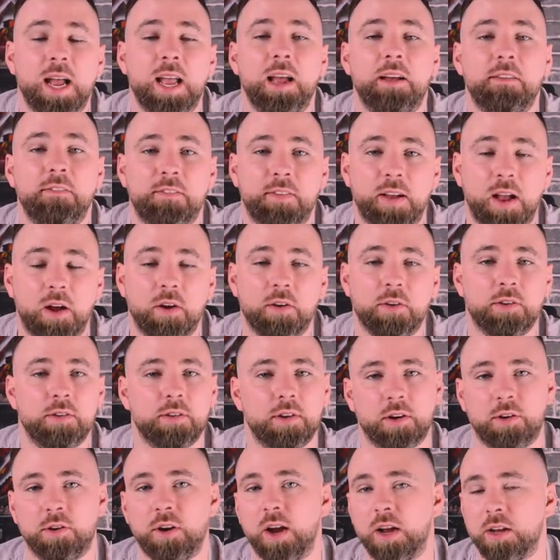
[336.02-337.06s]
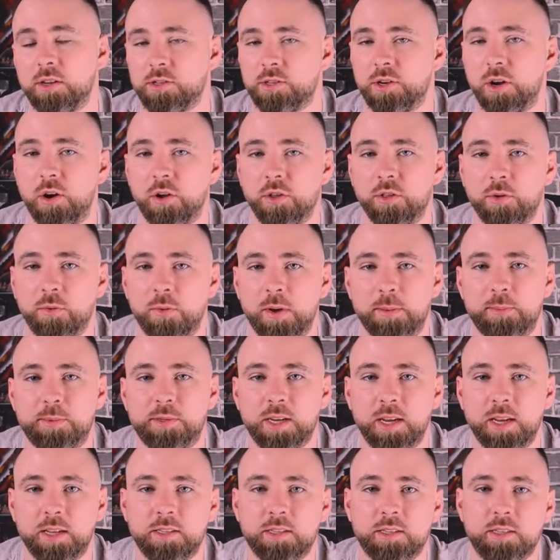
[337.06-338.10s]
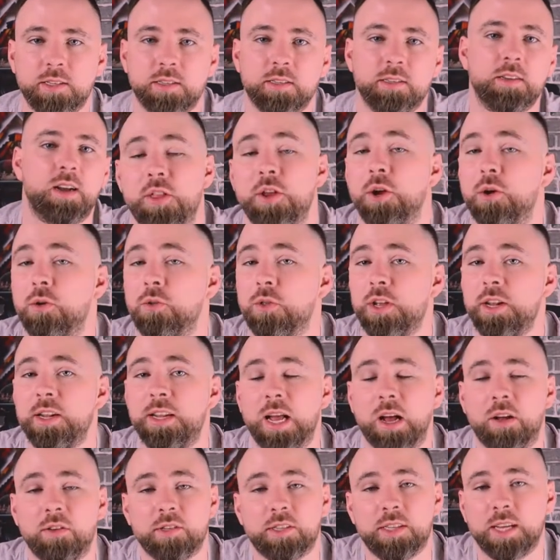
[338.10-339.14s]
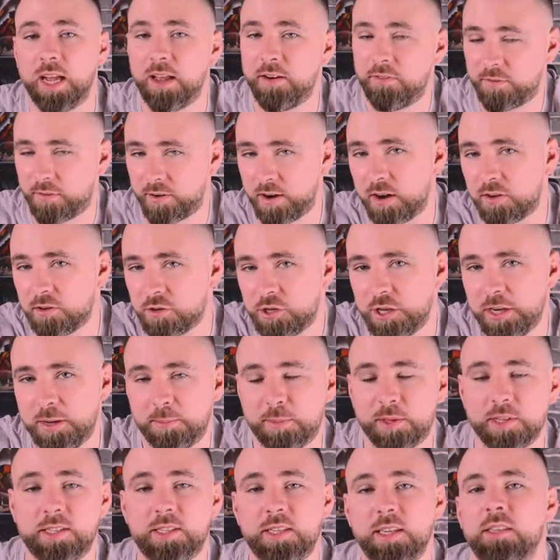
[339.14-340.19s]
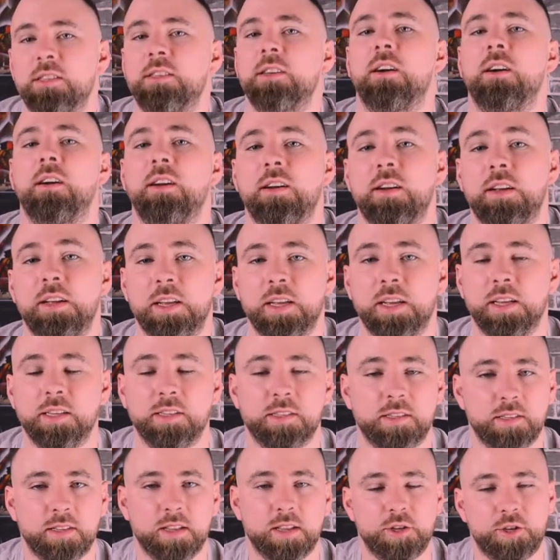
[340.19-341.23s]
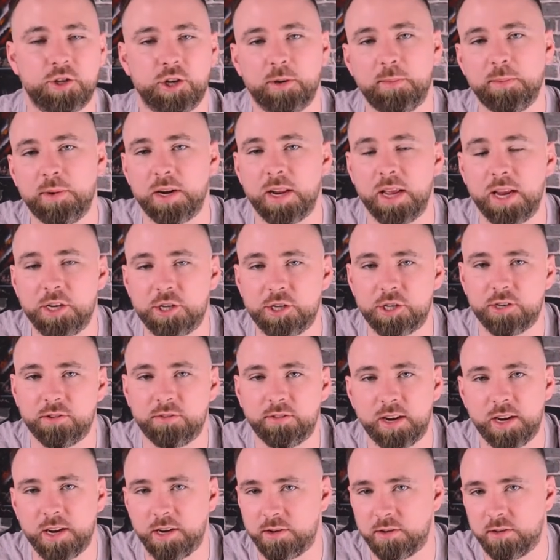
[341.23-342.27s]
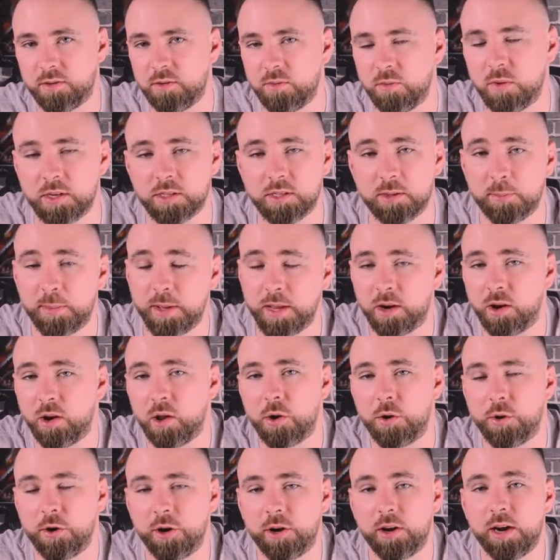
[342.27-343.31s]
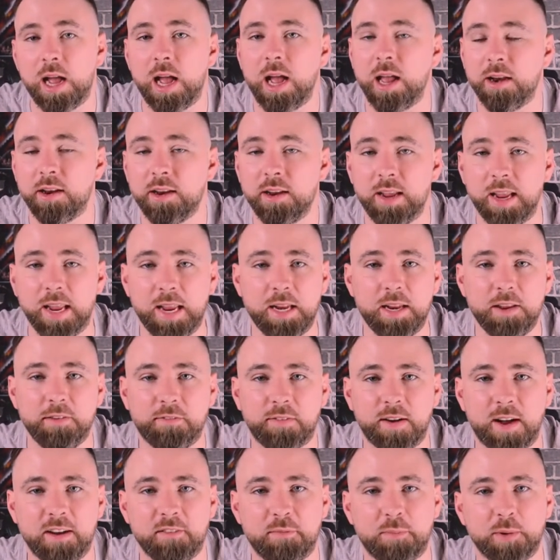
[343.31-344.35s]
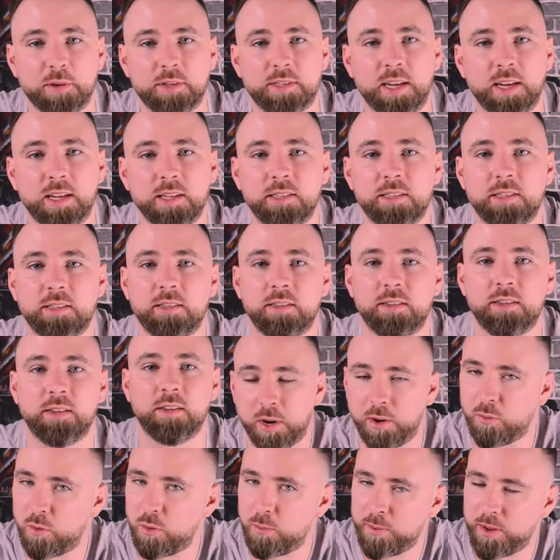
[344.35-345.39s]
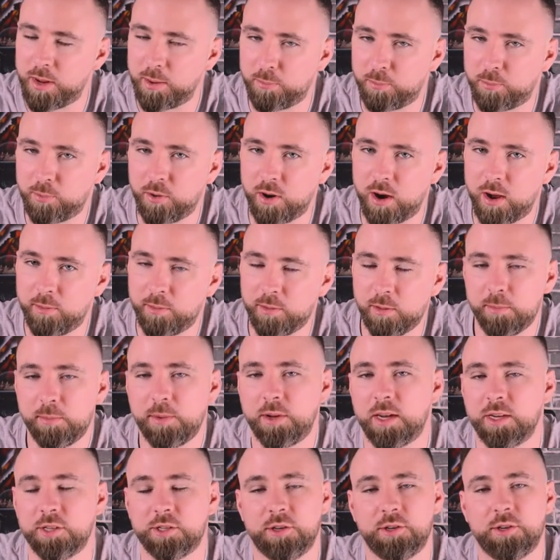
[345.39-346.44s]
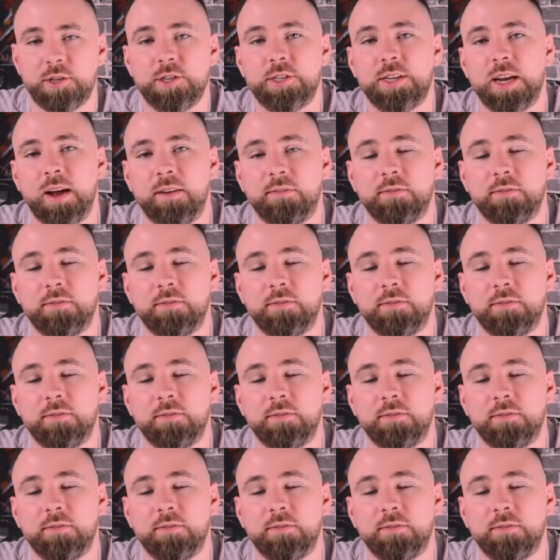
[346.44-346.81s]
I have found across all the websites. The only downside for how cheap the seeds are is the germination rate was a bit lower at eighty-five percent, but it won't be a problem because you just